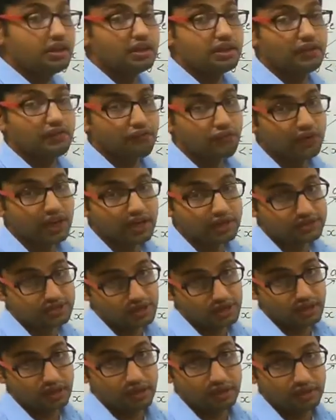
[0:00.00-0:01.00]
reflex
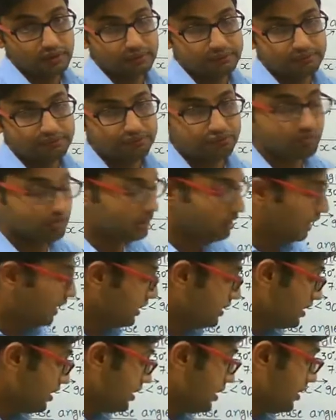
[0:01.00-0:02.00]
angle.
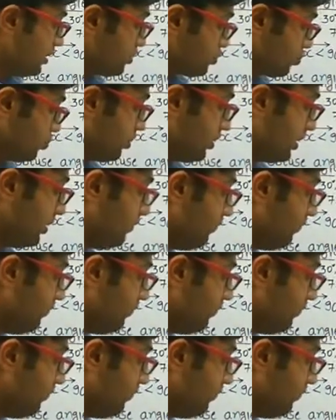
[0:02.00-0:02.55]
Right? So